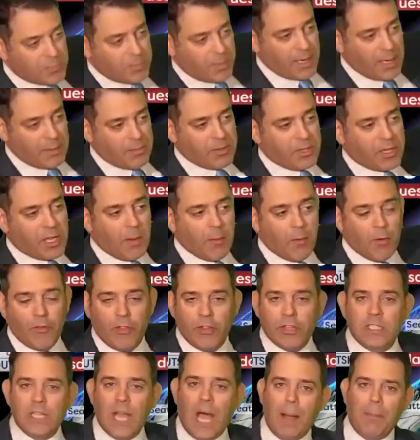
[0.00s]
able to come over the
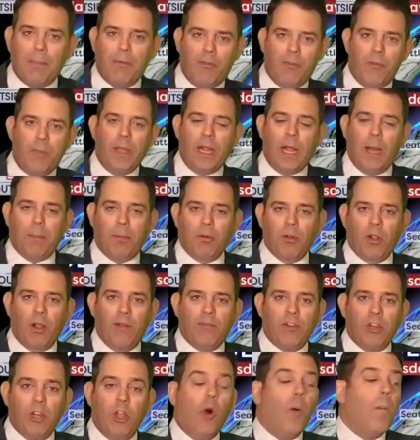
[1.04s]
top of a big upper
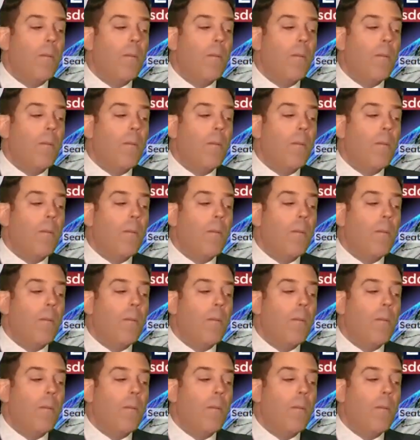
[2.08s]
level low.